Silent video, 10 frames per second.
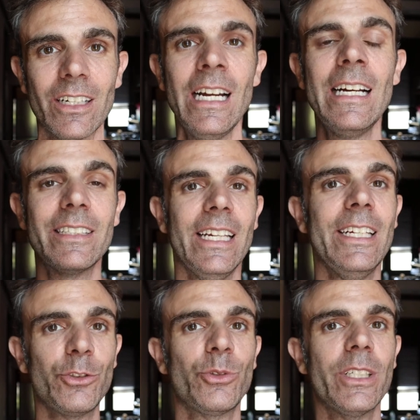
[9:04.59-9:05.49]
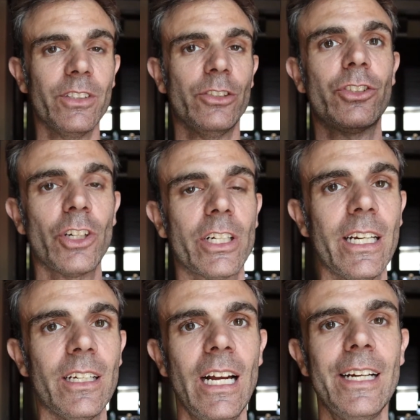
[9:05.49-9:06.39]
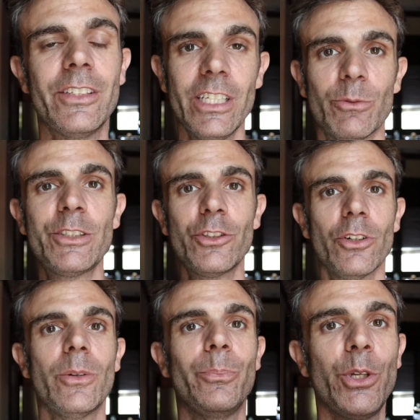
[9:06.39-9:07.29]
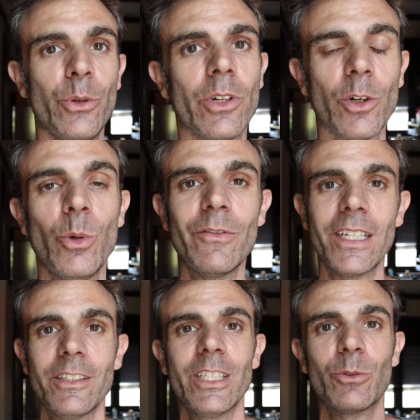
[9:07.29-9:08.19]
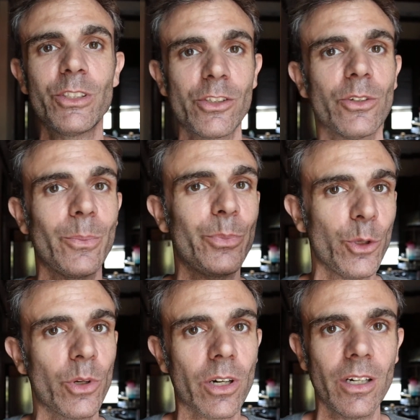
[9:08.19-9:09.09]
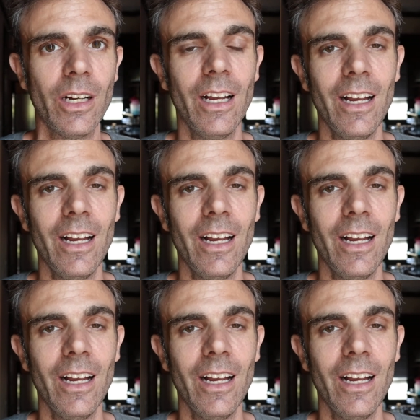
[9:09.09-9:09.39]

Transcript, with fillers: there to the history of the circuit to the original computer who invented the original computer